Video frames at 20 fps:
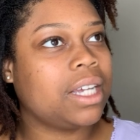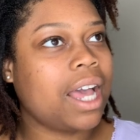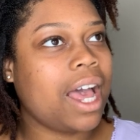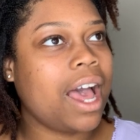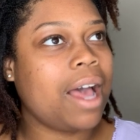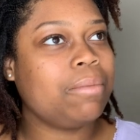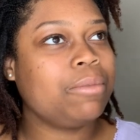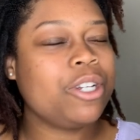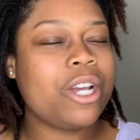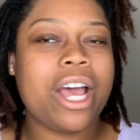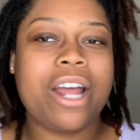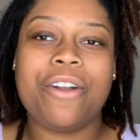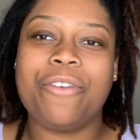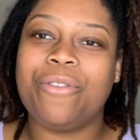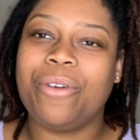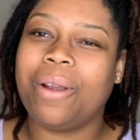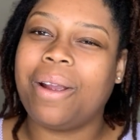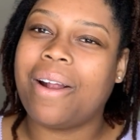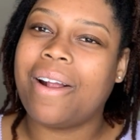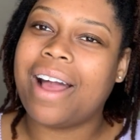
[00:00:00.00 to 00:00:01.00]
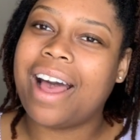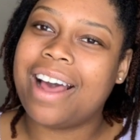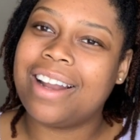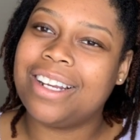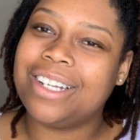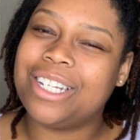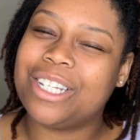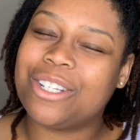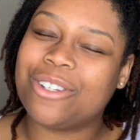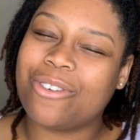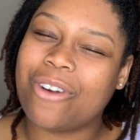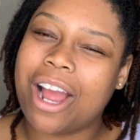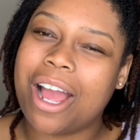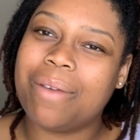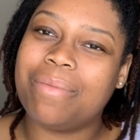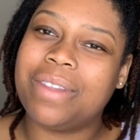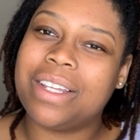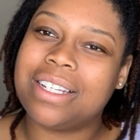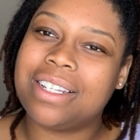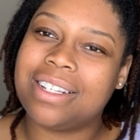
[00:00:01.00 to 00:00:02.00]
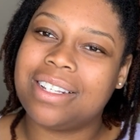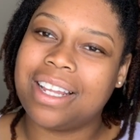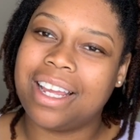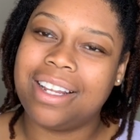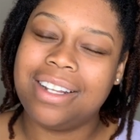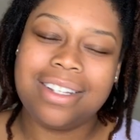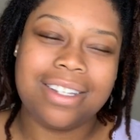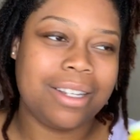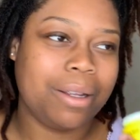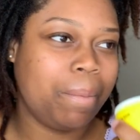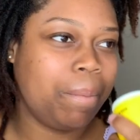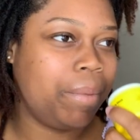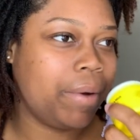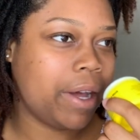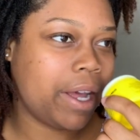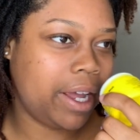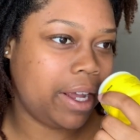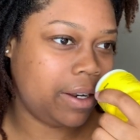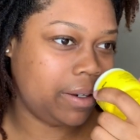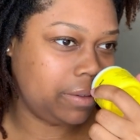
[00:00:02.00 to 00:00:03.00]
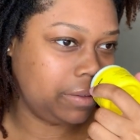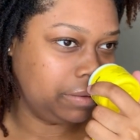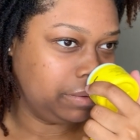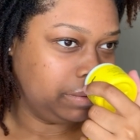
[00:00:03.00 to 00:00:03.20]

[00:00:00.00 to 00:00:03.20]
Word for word: I'm trying to figure out how to describe the scent, but